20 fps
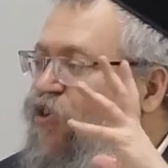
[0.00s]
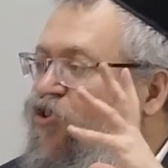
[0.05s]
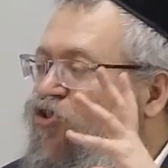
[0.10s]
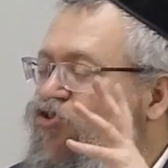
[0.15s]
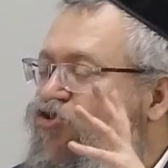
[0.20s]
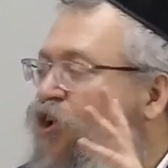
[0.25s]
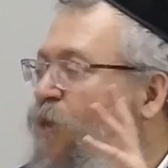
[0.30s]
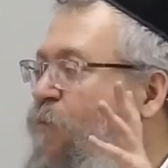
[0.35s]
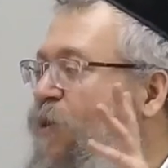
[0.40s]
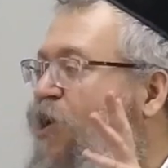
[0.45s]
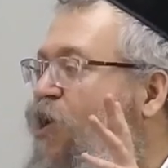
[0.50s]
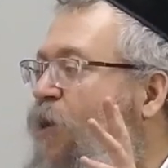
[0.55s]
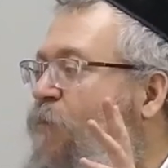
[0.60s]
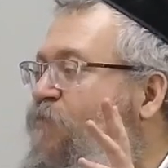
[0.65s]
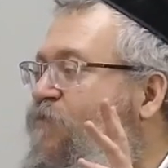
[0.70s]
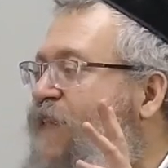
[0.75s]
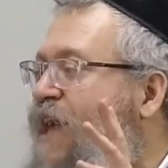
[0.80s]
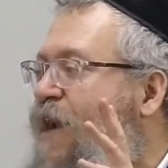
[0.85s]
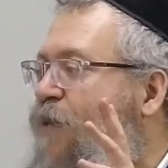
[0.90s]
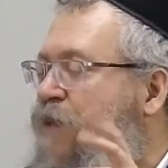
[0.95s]
But
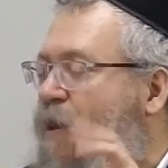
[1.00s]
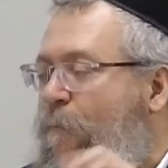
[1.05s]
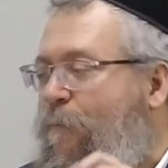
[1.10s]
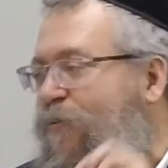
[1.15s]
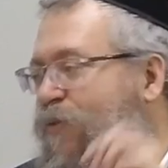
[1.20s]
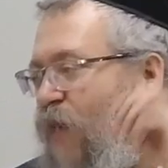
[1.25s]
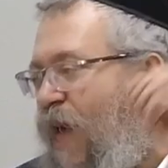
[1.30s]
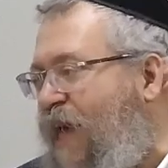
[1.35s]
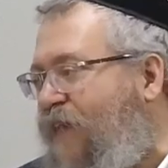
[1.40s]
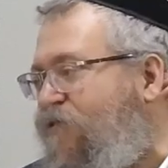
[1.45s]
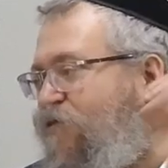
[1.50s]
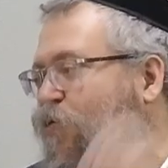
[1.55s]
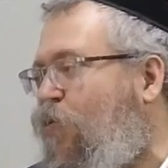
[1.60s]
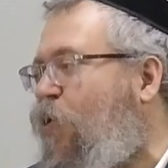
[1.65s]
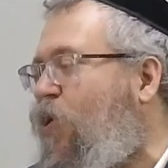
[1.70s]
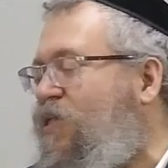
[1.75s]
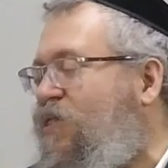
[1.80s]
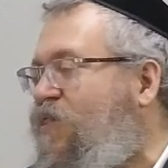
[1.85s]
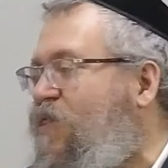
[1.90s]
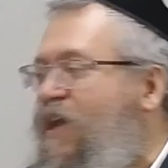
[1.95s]
to
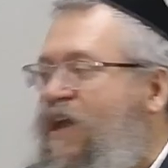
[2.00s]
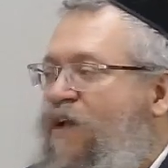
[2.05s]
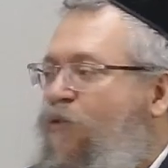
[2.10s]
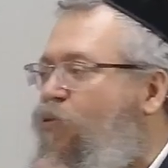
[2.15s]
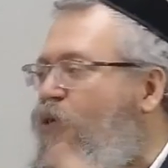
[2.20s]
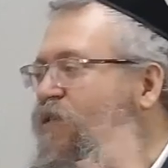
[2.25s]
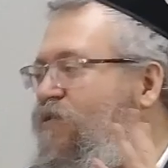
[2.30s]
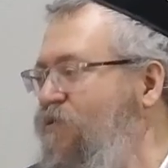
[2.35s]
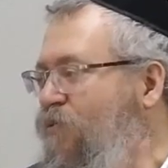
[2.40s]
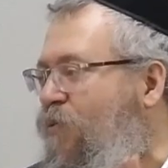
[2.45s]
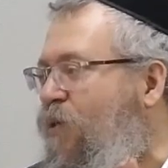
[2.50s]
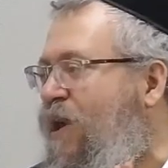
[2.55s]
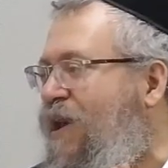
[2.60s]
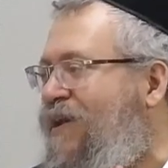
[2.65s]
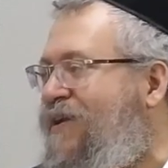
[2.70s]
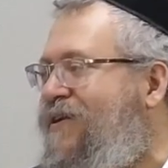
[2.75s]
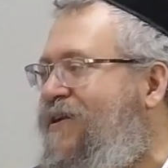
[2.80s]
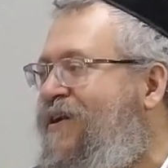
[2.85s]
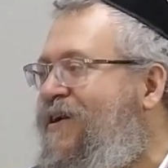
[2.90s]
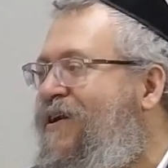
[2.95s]
Cain and his
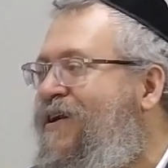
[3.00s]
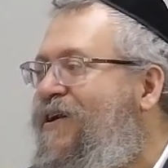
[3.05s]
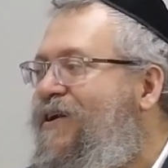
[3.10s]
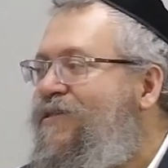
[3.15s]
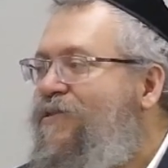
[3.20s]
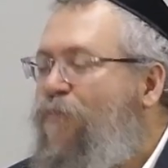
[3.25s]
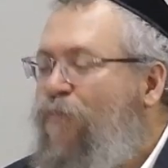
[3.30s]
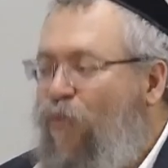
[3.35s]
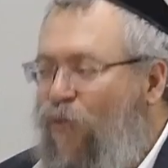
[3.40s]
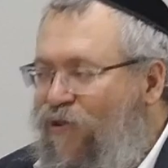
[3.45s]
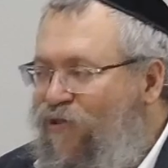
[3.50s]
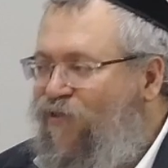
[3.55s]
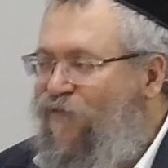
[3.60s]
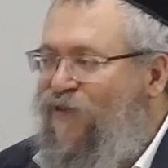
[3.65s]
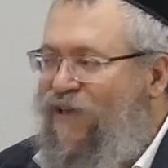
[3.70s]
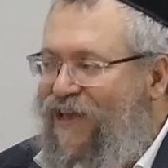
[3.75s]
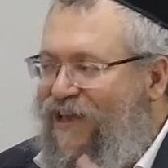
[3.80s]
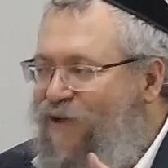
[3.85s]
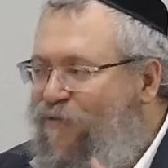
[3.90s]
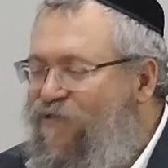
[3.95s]
mincha,
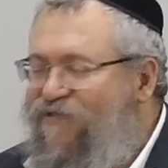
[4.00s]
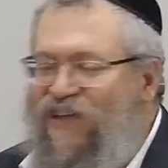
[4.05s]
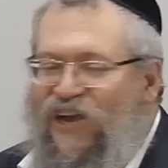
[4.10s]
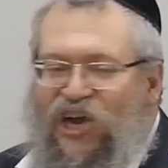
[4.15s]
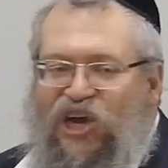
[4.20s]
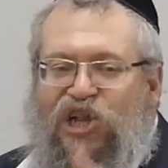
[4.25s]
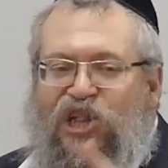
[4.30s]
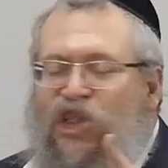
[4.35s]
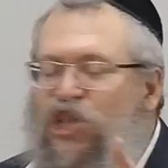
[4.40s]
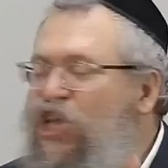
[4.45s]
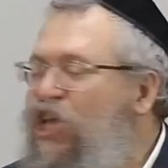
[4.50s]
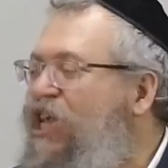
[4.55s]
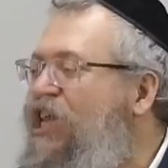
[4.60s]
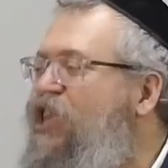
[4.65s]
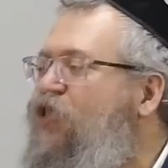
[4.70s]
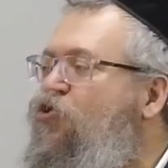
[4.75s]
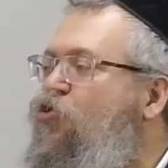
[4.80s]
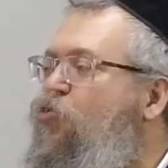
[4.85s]
loisha, Hashem did not turn.